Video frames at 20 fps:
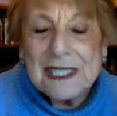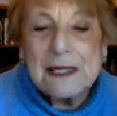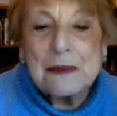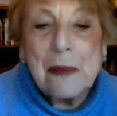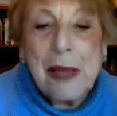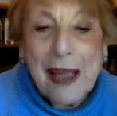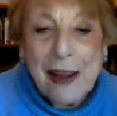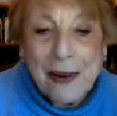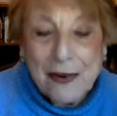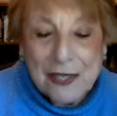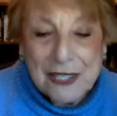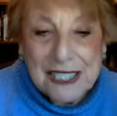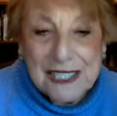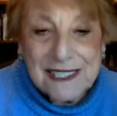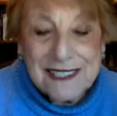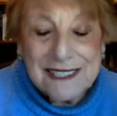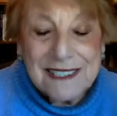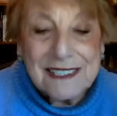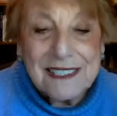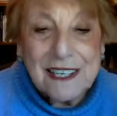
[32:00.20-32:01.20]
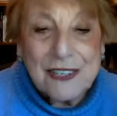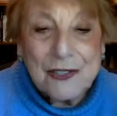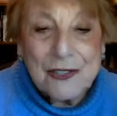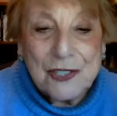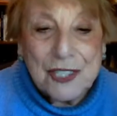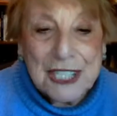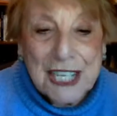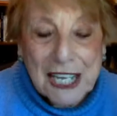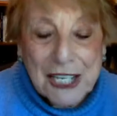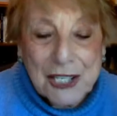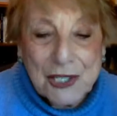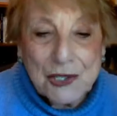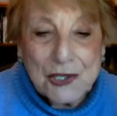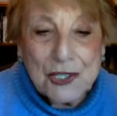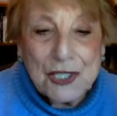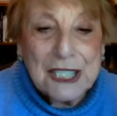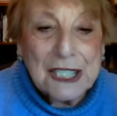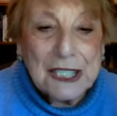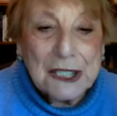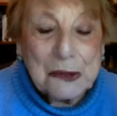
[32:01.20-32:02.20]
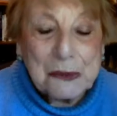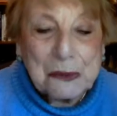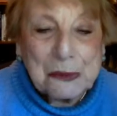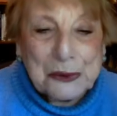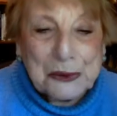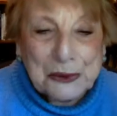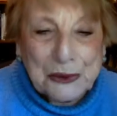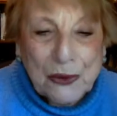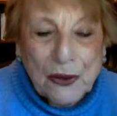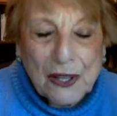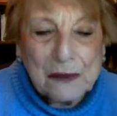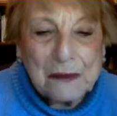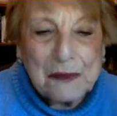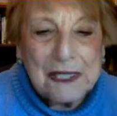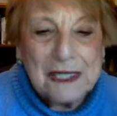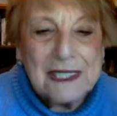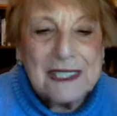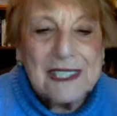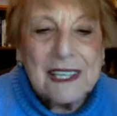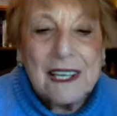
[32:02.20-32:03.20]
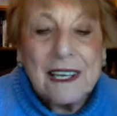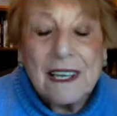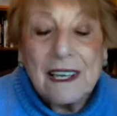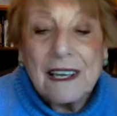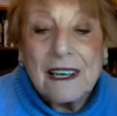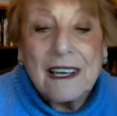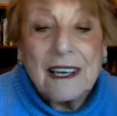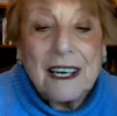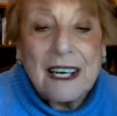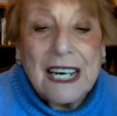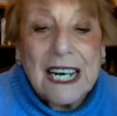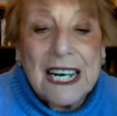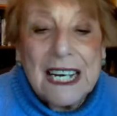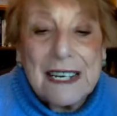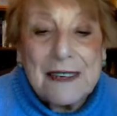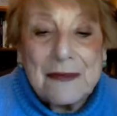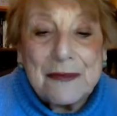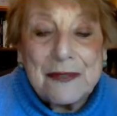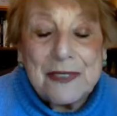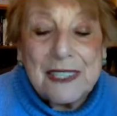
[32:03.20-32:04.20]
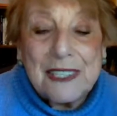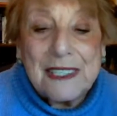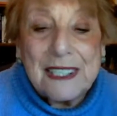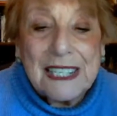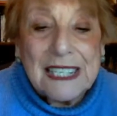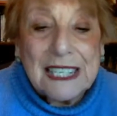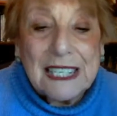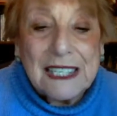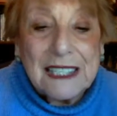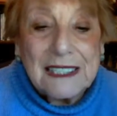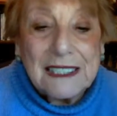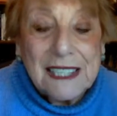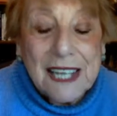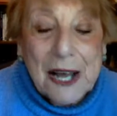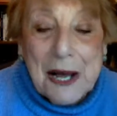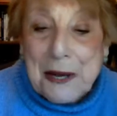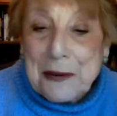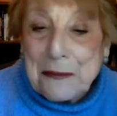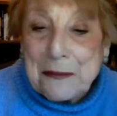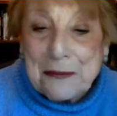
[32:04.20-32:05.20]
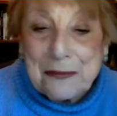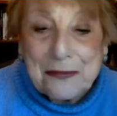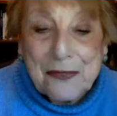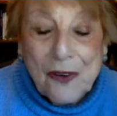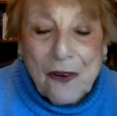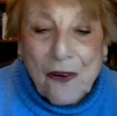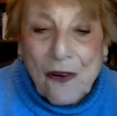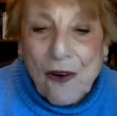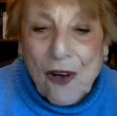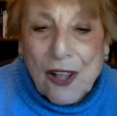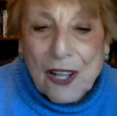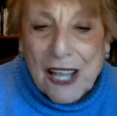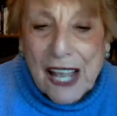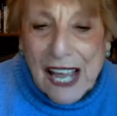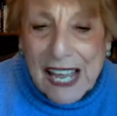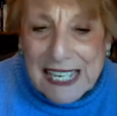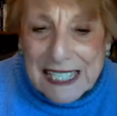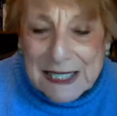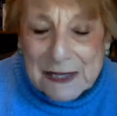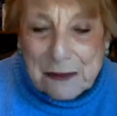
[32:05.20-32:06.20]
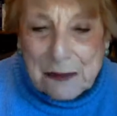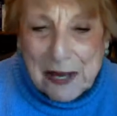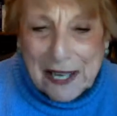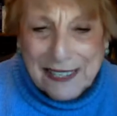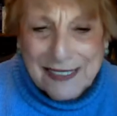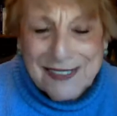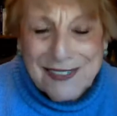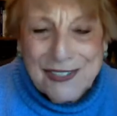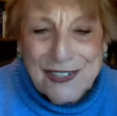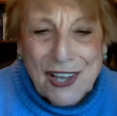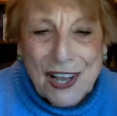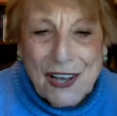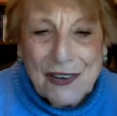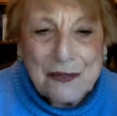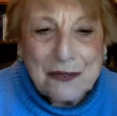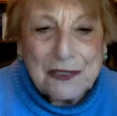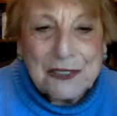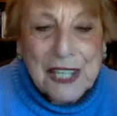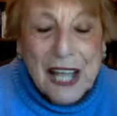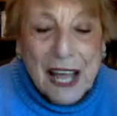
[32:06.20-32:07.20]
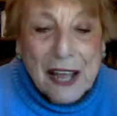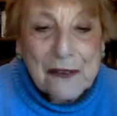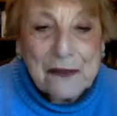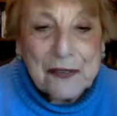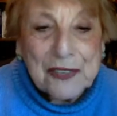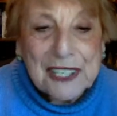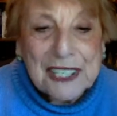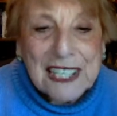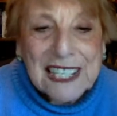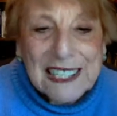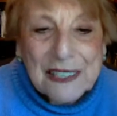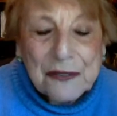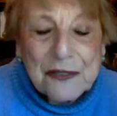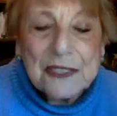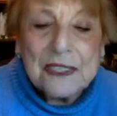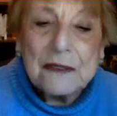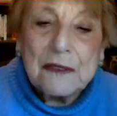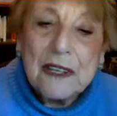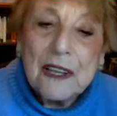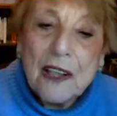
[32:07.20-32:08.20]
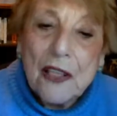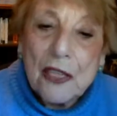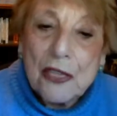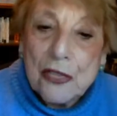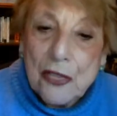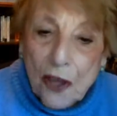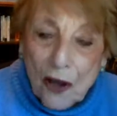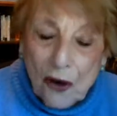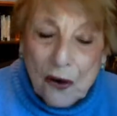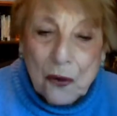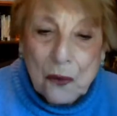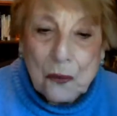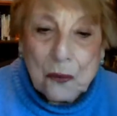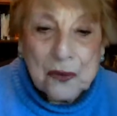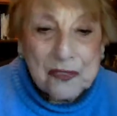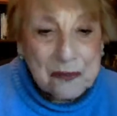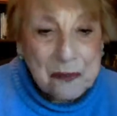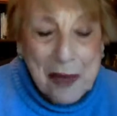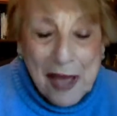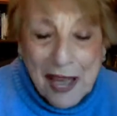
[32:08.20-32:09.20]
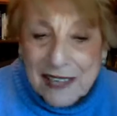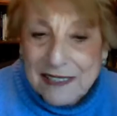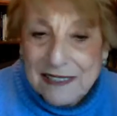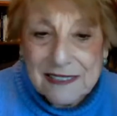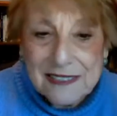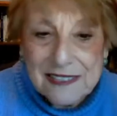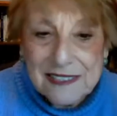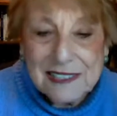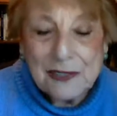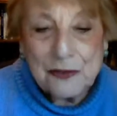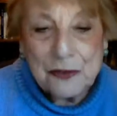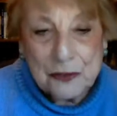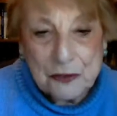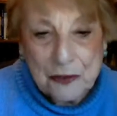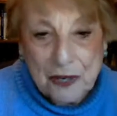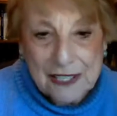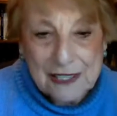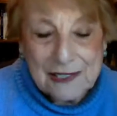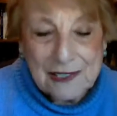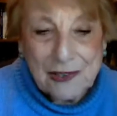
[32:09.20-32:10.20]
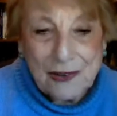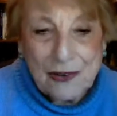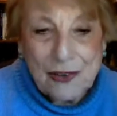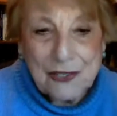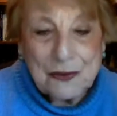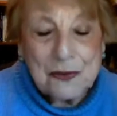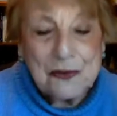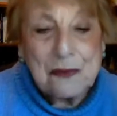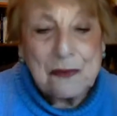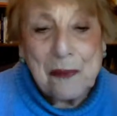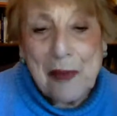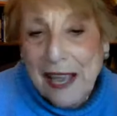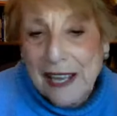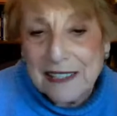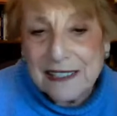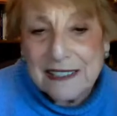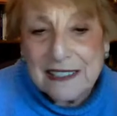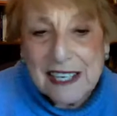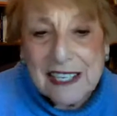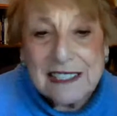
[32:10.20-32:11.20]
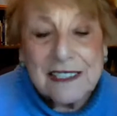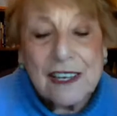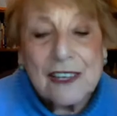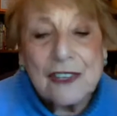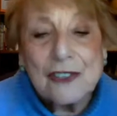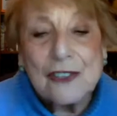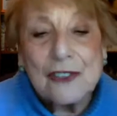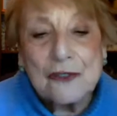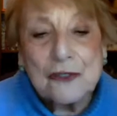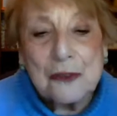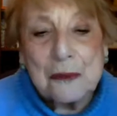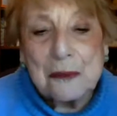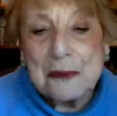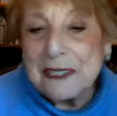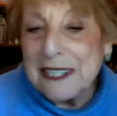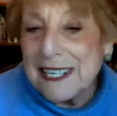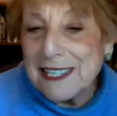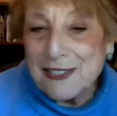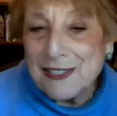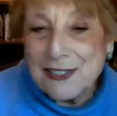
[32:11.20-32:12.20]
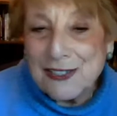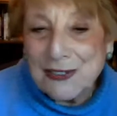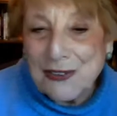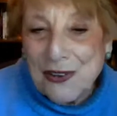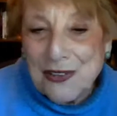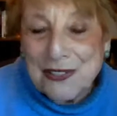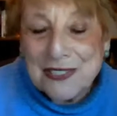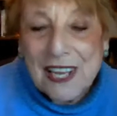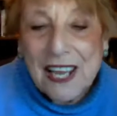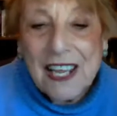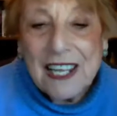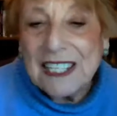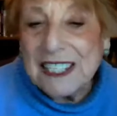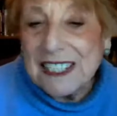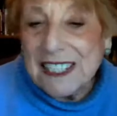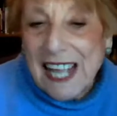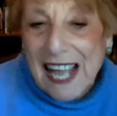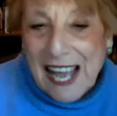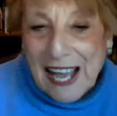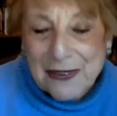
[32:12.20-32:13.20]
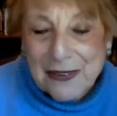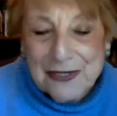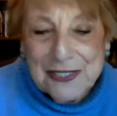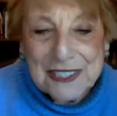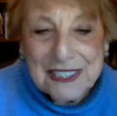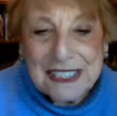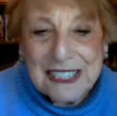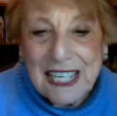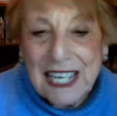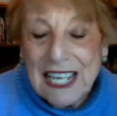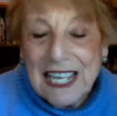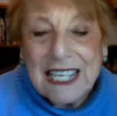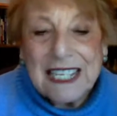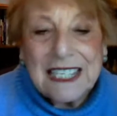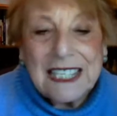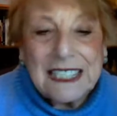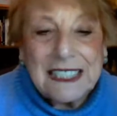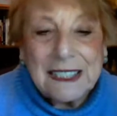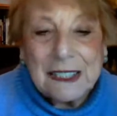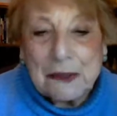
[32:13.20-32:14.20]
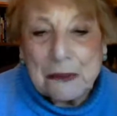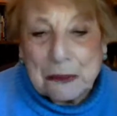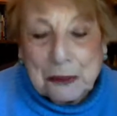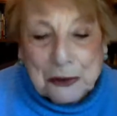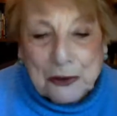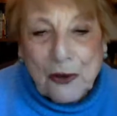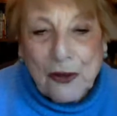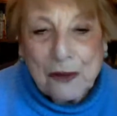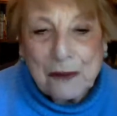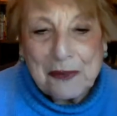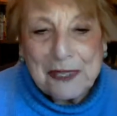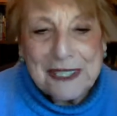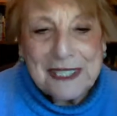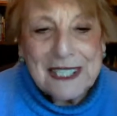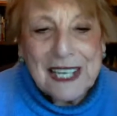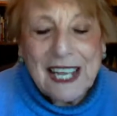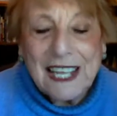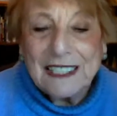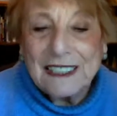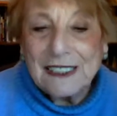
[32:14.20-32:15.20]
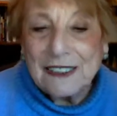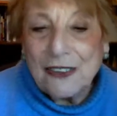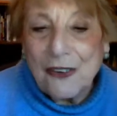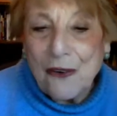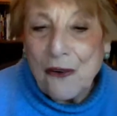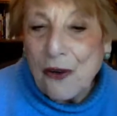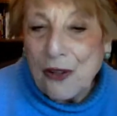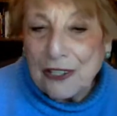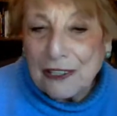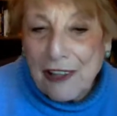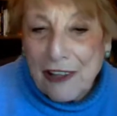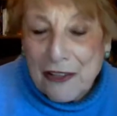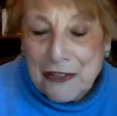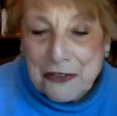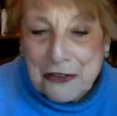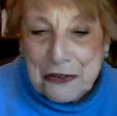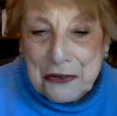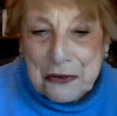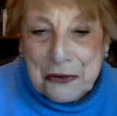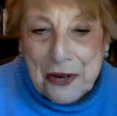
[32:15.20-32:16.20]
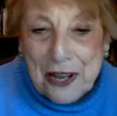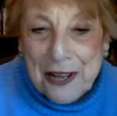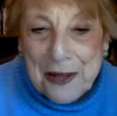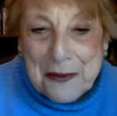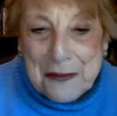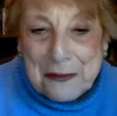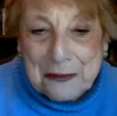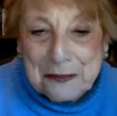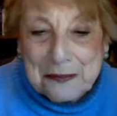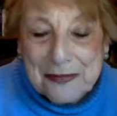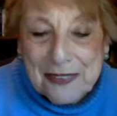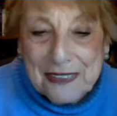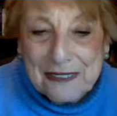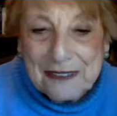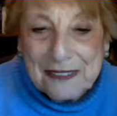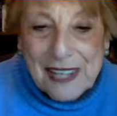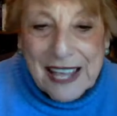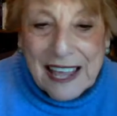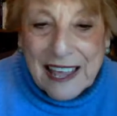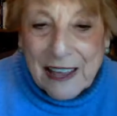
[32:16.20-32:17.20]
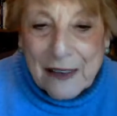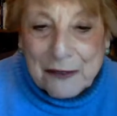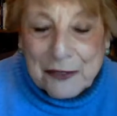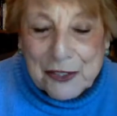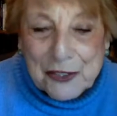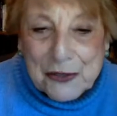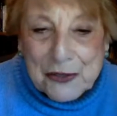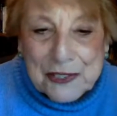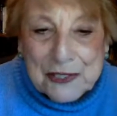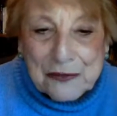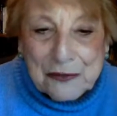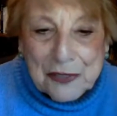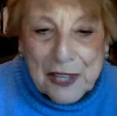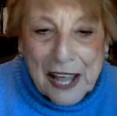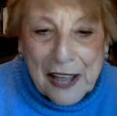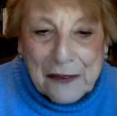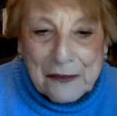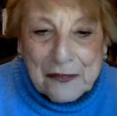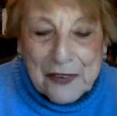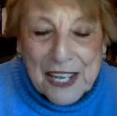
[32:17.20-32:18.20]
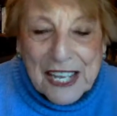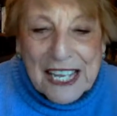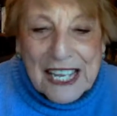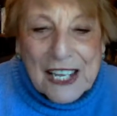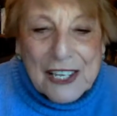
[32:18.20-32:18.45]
disparities in education and employment, uh, in all aspects of life, even though we've passed the civil rights laws, we've passed anti-discrimination laws in housing and in employment and in all other avenues of life?